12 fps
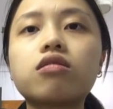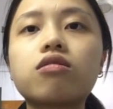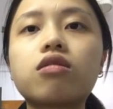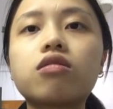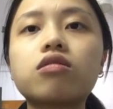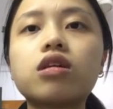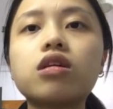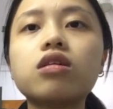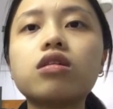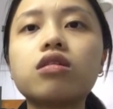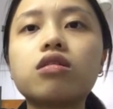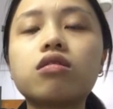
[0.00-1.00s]
surrounding,
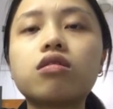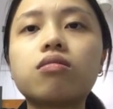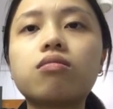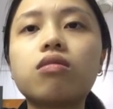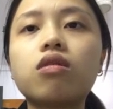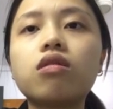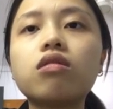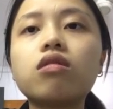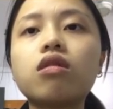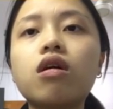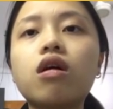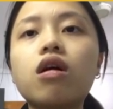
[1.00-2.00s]
the more
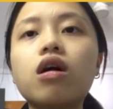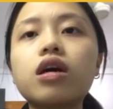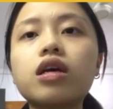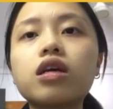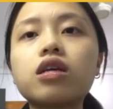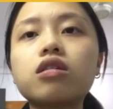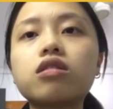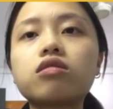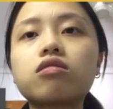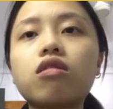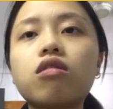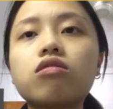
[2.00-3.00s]
heat
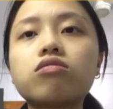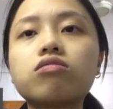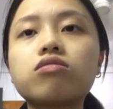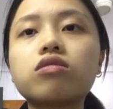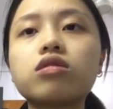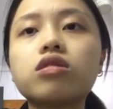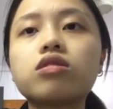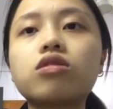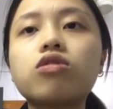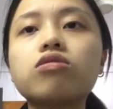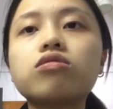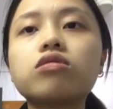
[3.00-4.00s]
is
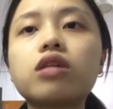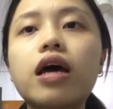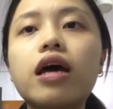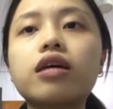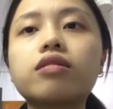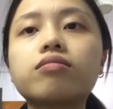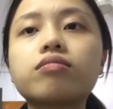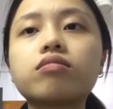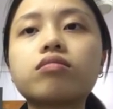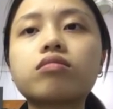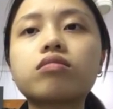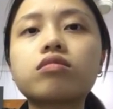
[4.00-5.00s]
lost, and
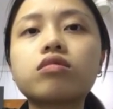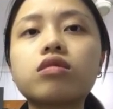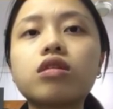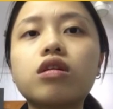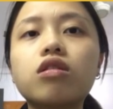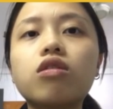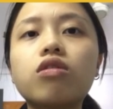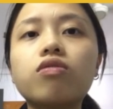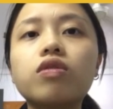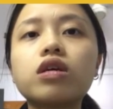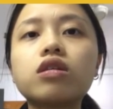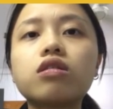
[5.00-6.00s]
the
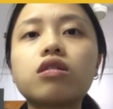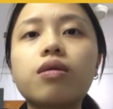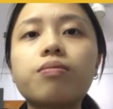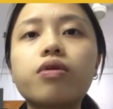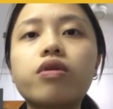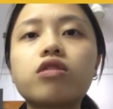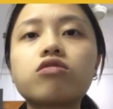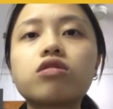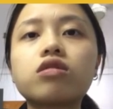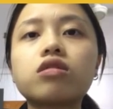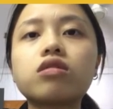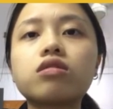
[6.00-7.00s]
lower the
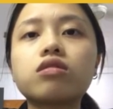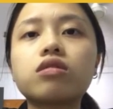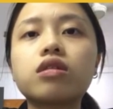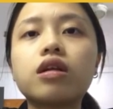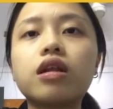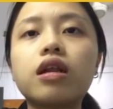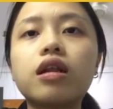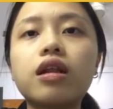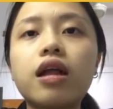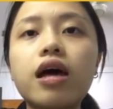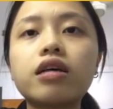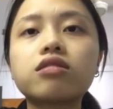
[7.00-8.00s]
temperature, the
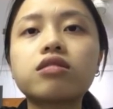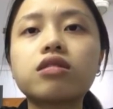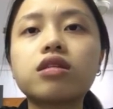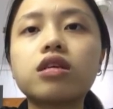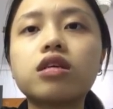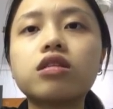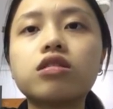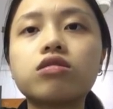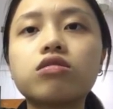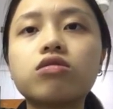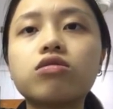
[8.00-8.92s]
less heat is